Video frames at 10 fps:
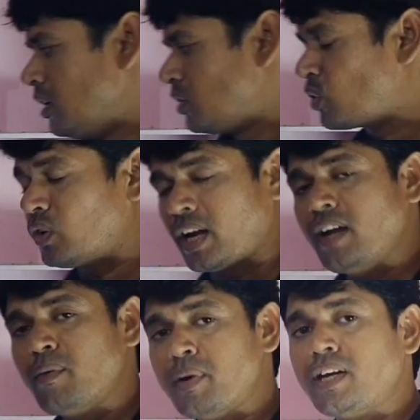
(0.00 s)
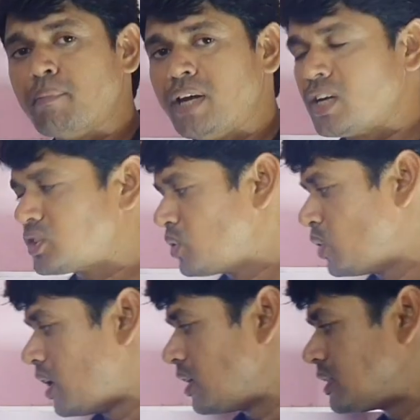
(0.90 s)
So Trilobite belongs to
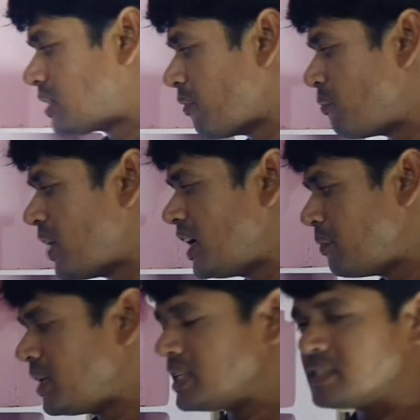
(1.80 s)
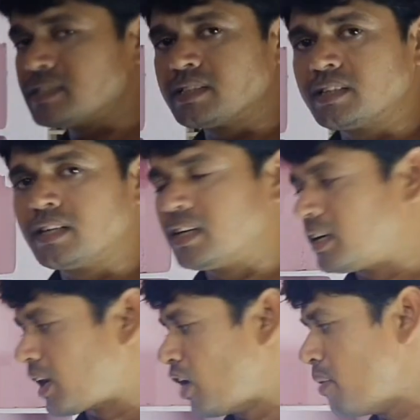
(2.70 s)
the subphylum is
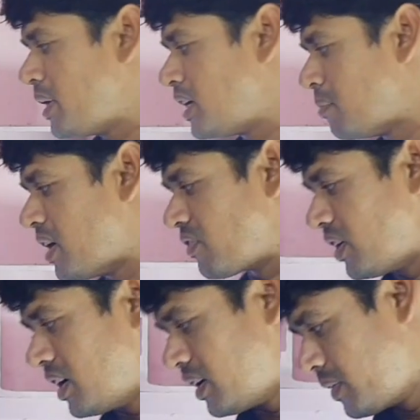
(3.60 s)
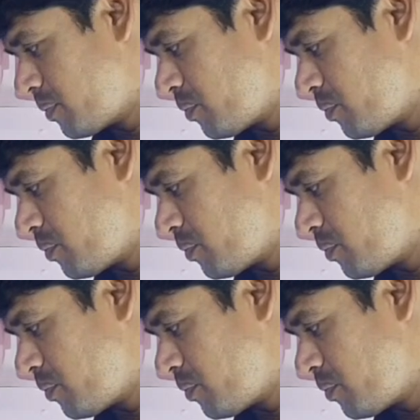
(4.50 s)
Trilobitomorpha.